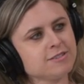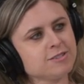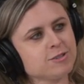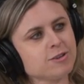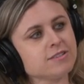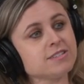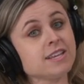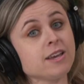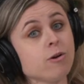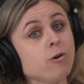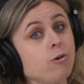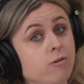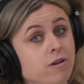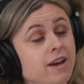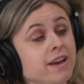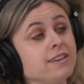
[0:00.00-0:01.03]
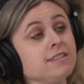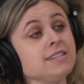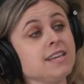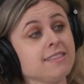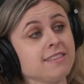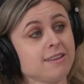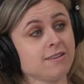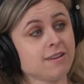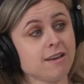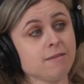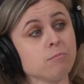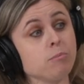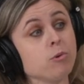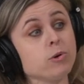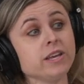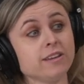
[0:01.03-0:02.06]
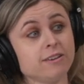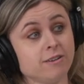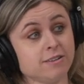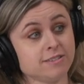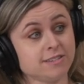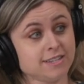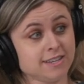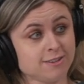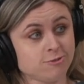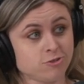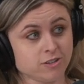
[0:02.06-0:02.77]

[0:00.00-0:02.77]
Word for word: So I'll say, oh, I take that. I'm buoyant on stage,